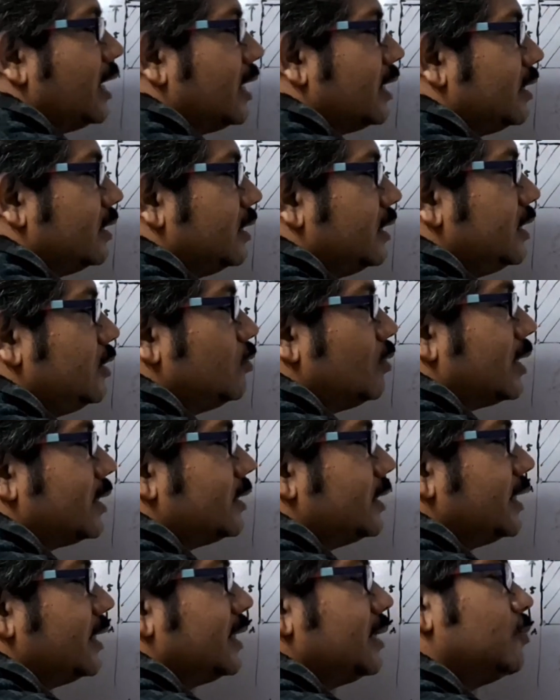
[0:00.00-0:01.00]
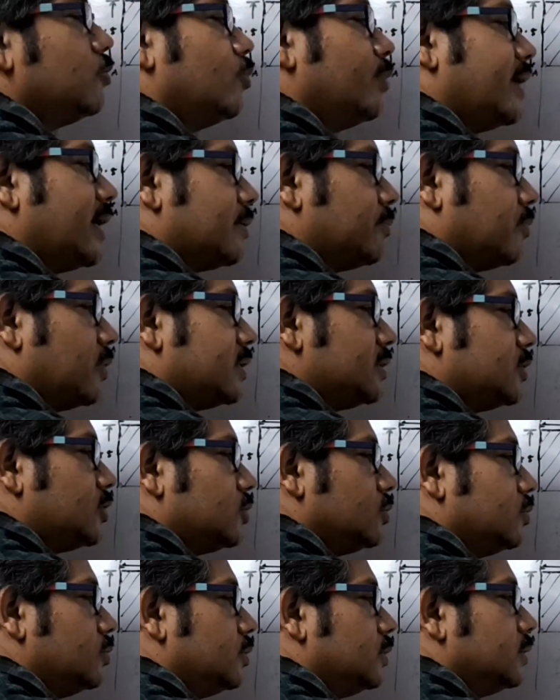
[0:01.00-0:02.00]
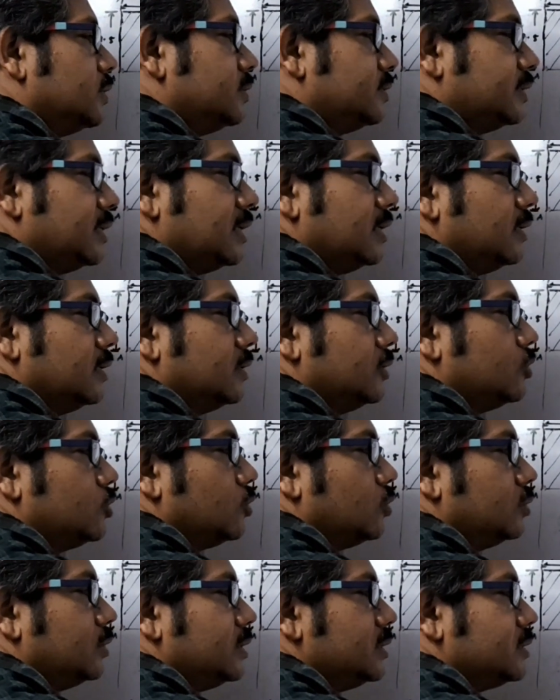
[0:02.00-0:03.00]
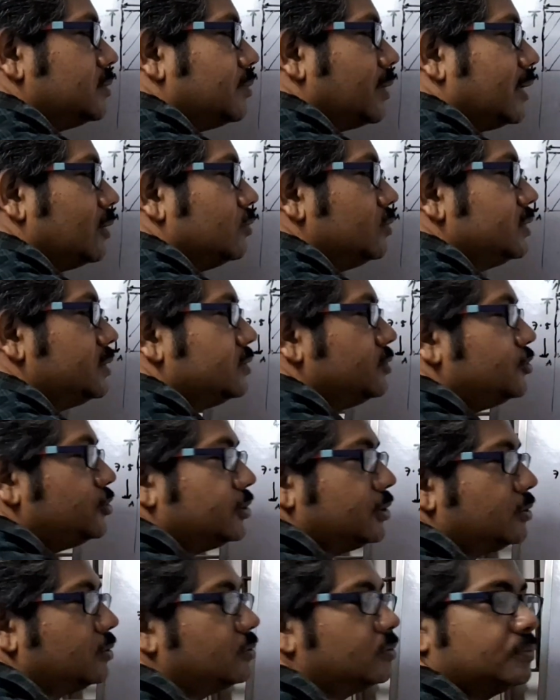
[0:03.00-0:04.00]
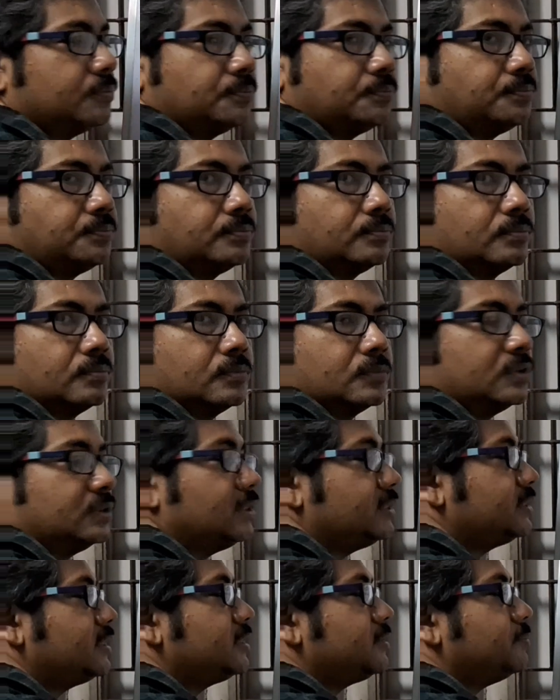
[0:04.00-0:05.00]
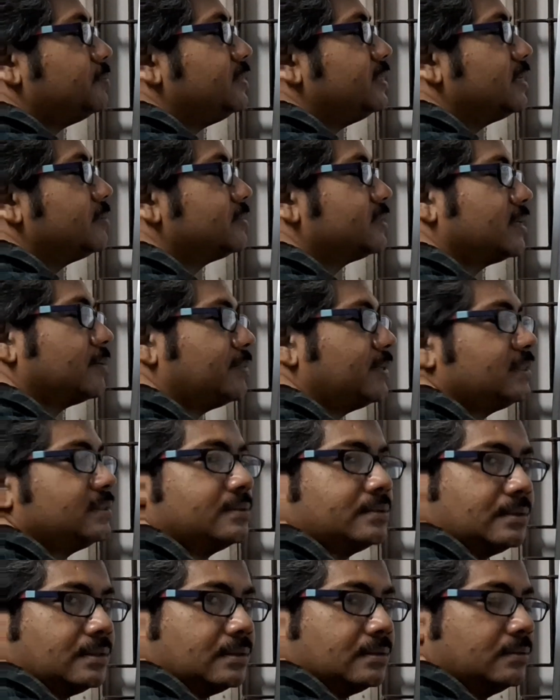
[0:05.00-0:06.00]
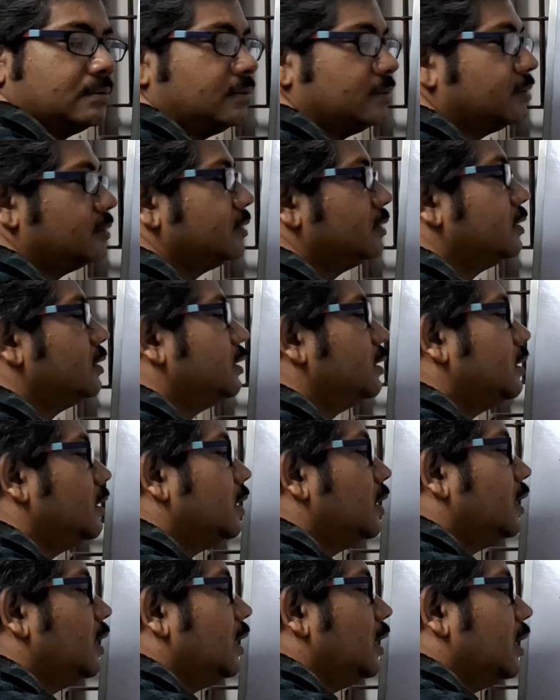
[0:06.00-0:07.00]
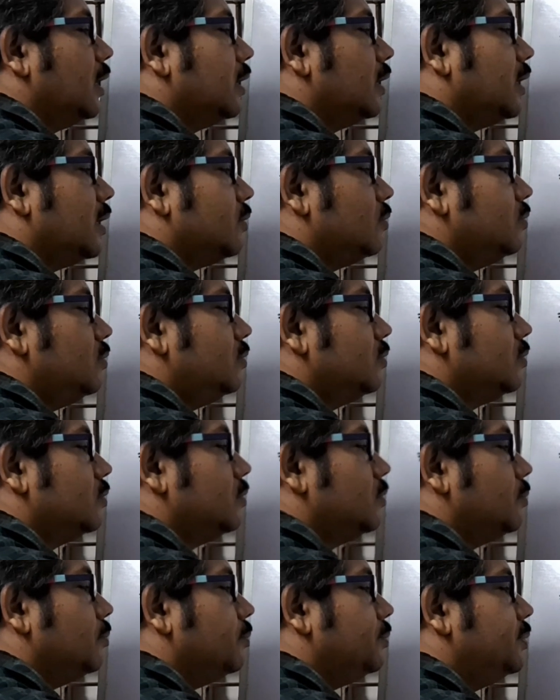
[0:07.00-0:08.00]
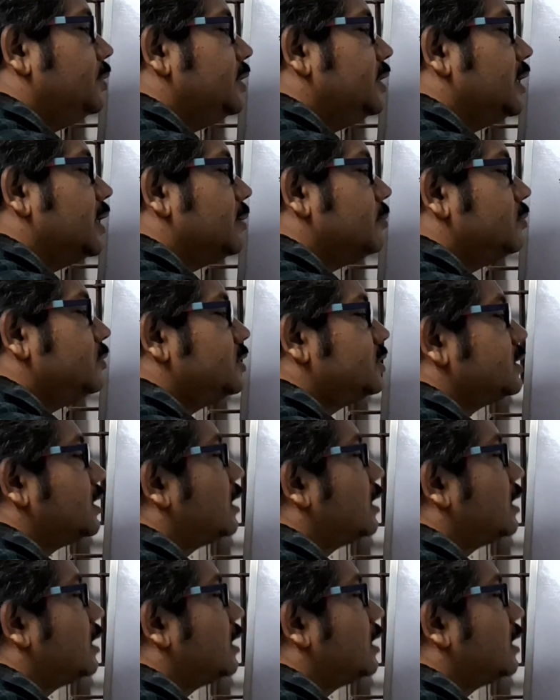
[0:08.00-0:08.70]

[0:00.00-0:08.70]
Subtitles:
and you are taking moment at point C, so this value is 0. This is Bm suffix C. Now Bm